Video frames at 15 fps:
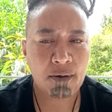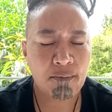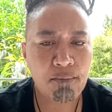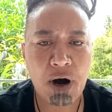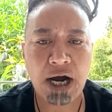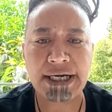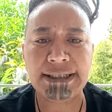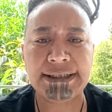
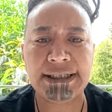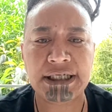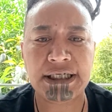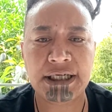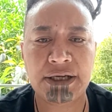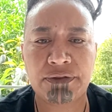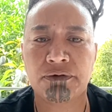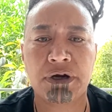
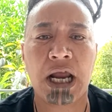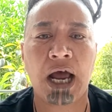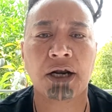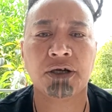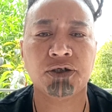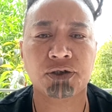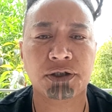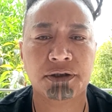mighty
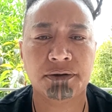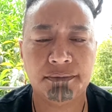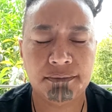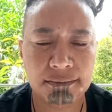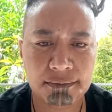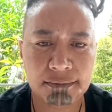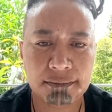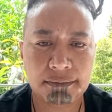300
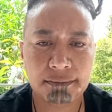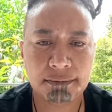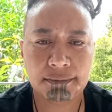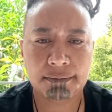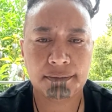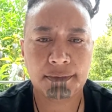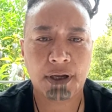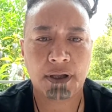
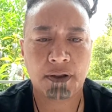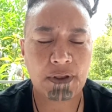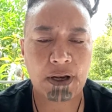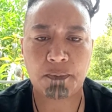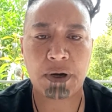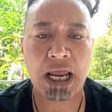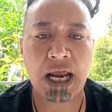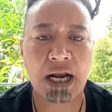
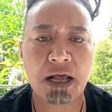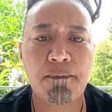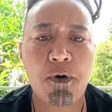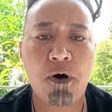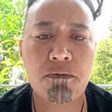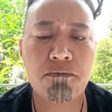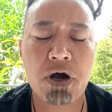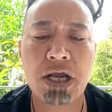that we had
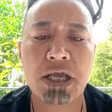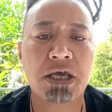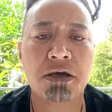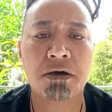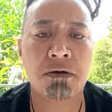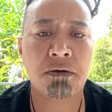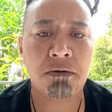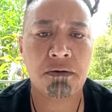up on
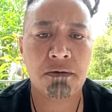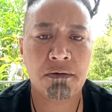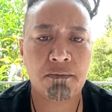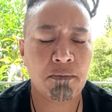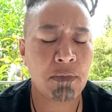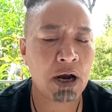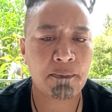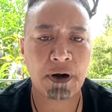Mikey Hill,
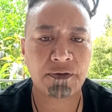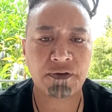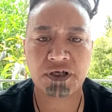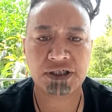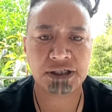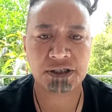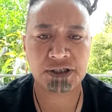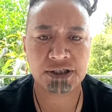my
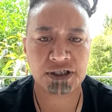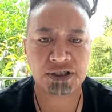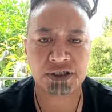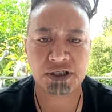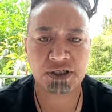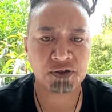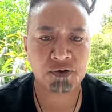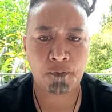brothers and
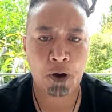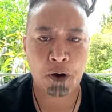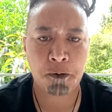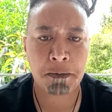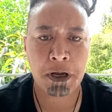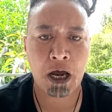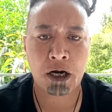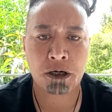sisters of
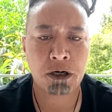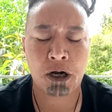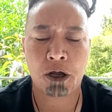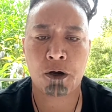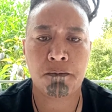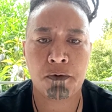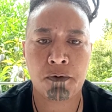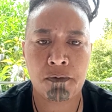Home Guard
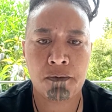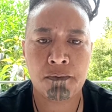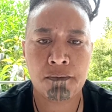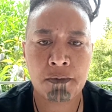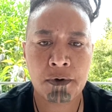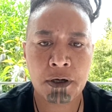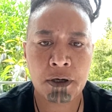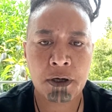Global,
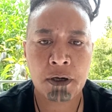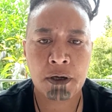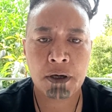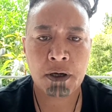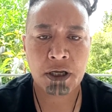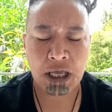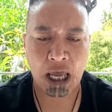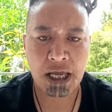
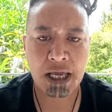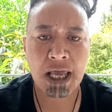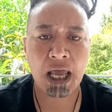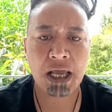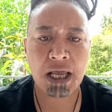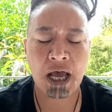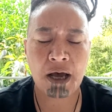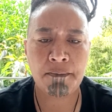
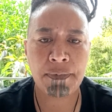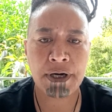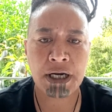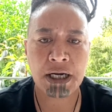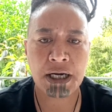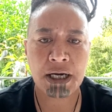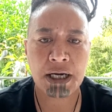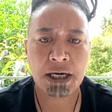KK
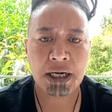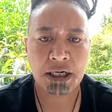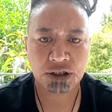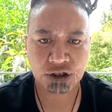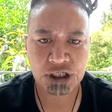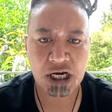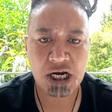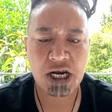Company,
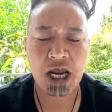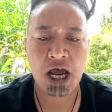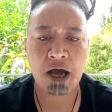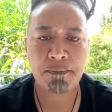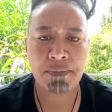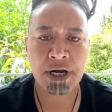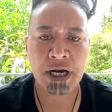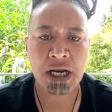G
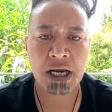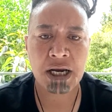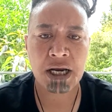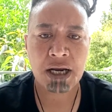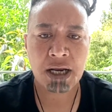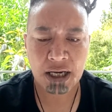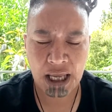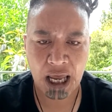Company,
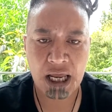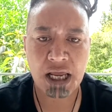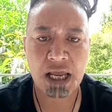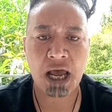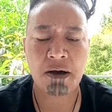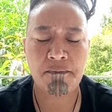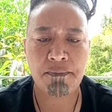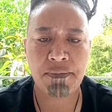K
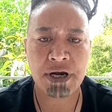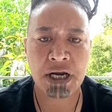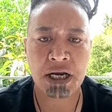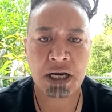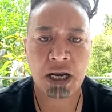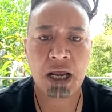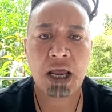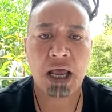
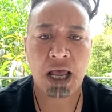Company,